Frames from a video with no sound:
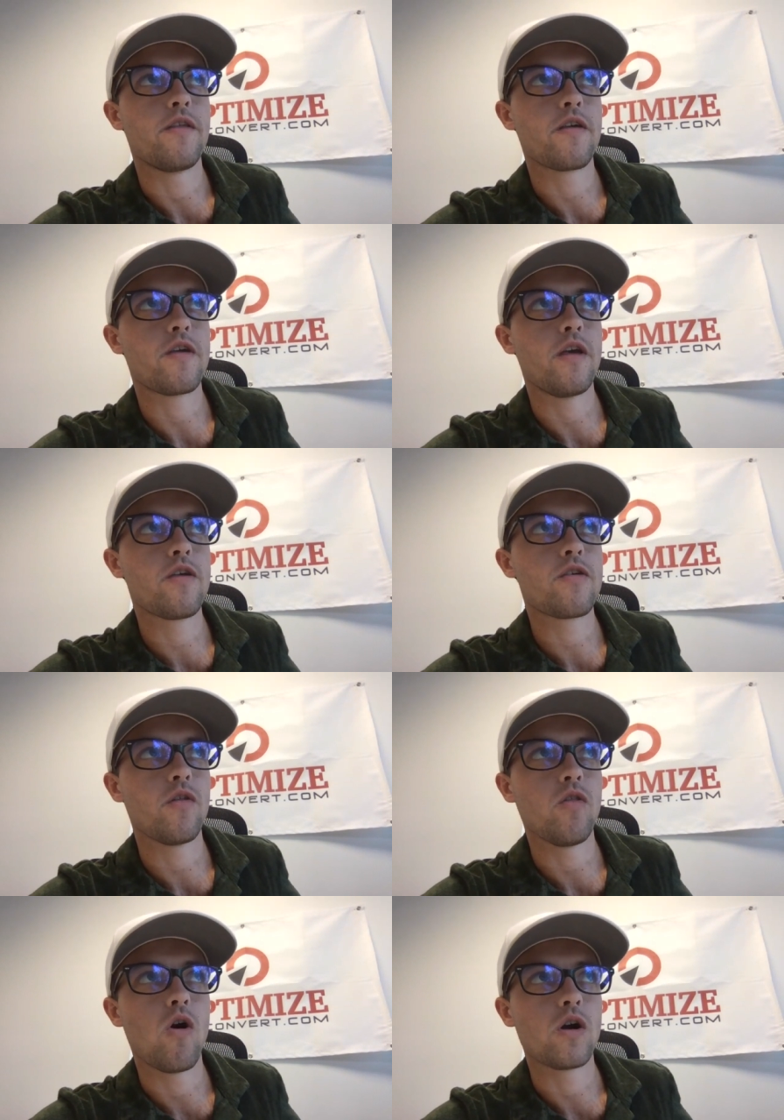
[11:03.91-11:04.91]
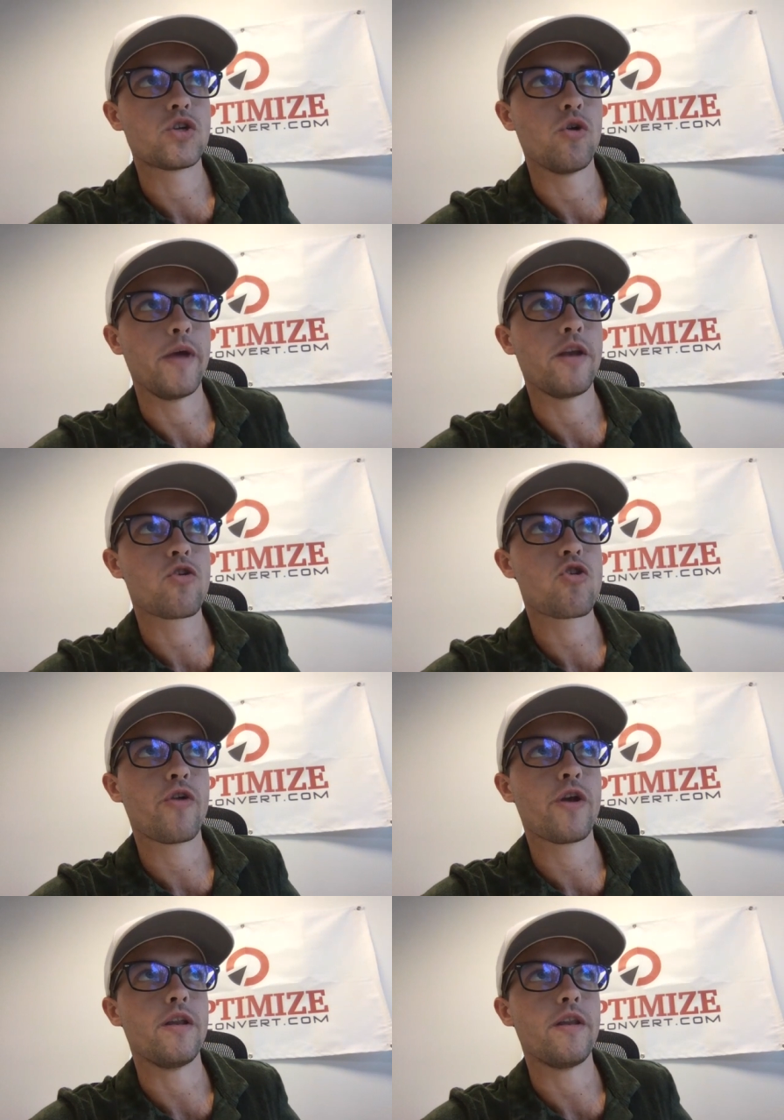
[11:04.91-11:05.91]
this is a long term
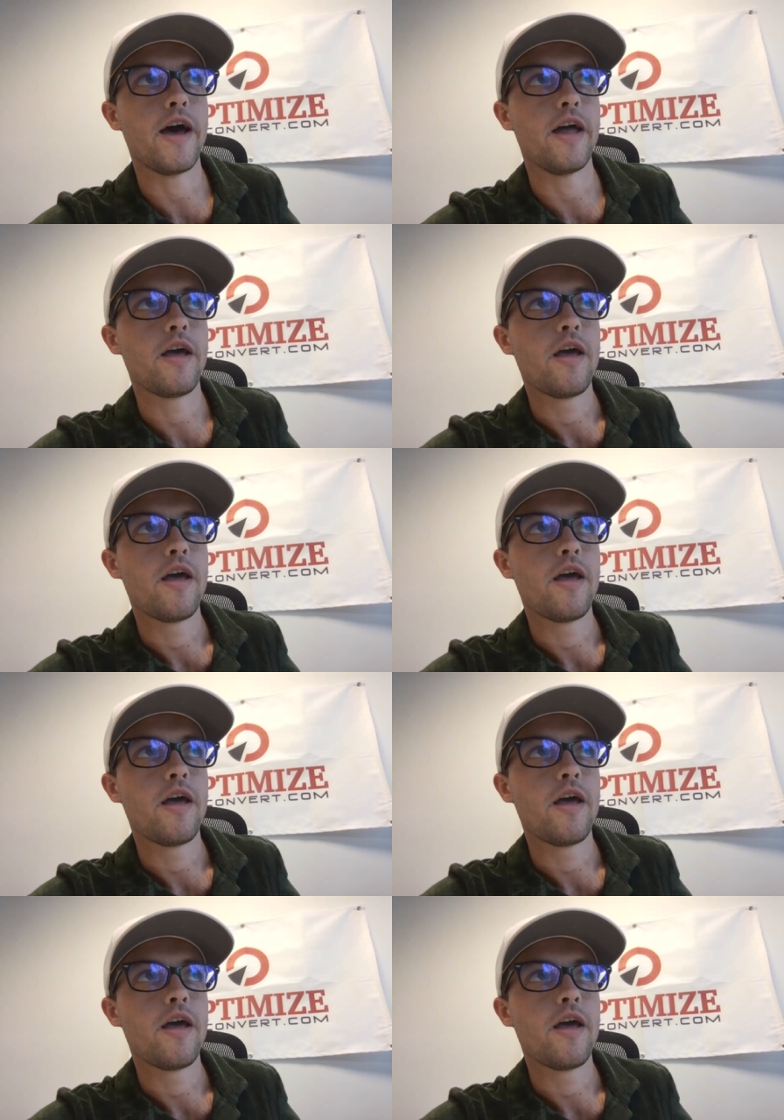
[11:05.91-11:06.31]
industry and that